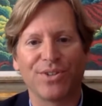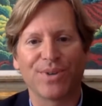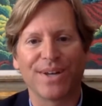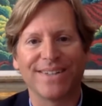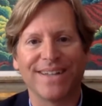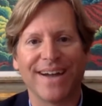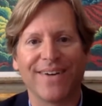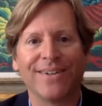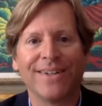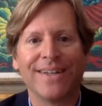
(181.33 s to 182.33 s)
right
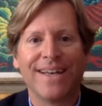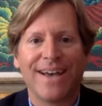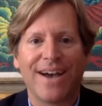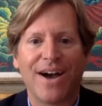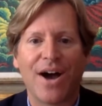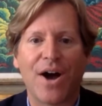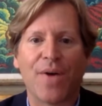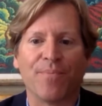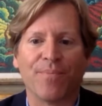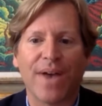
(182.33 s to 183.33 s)
now,
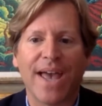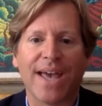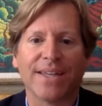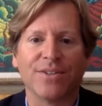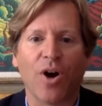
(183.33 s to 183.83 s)
and